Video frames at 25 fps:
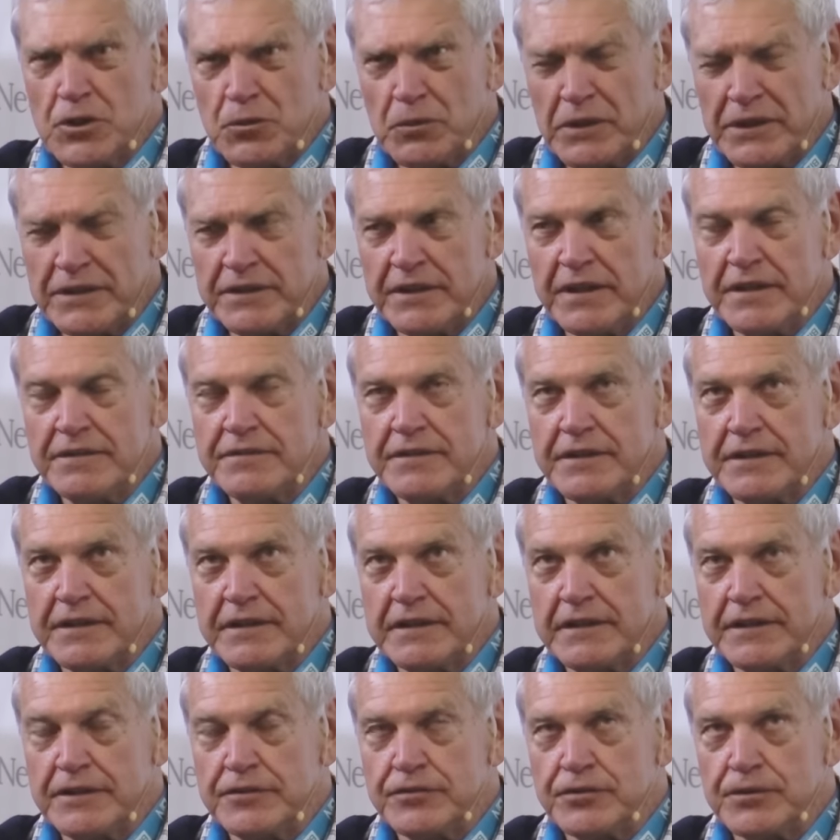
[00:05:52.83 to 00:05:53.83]
Quite nice. I
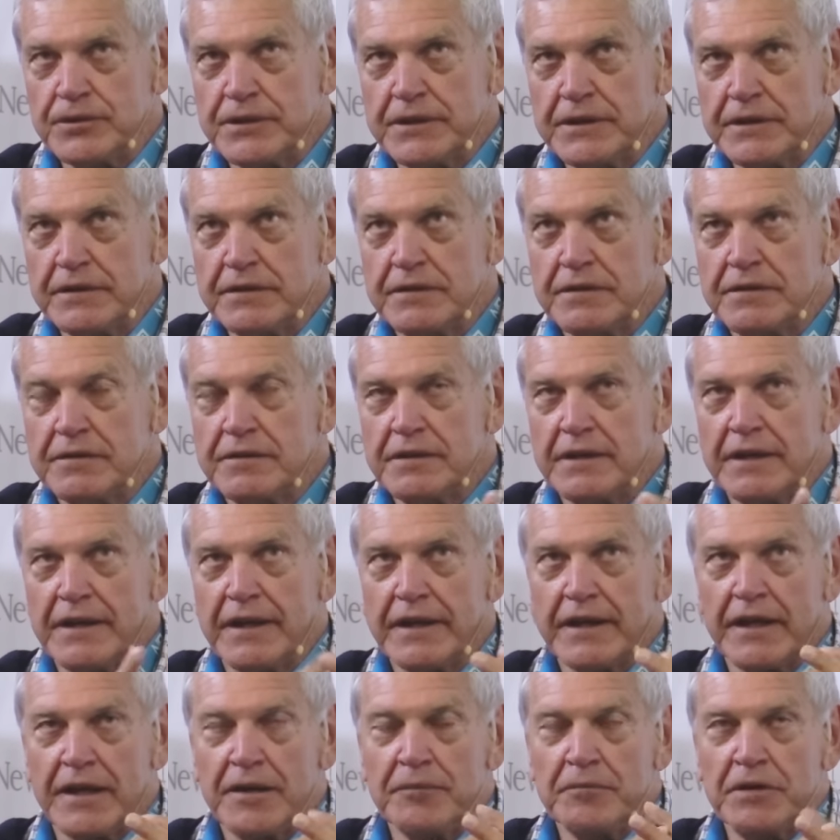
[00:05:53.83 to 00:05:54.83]
really enjoyed it. Then
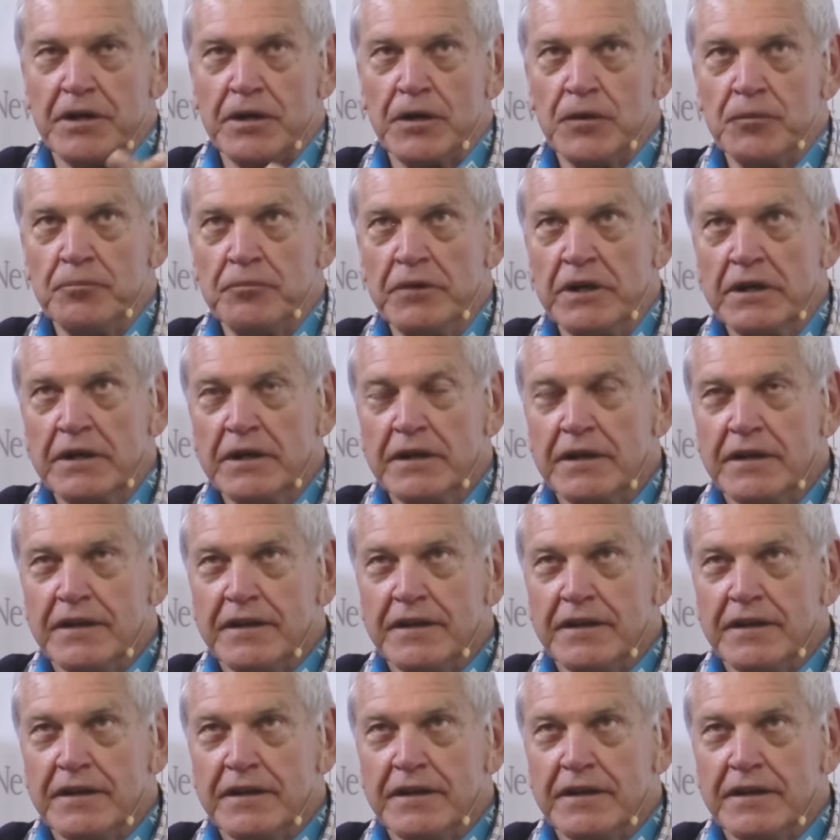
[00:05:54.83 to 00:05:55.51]
I came home.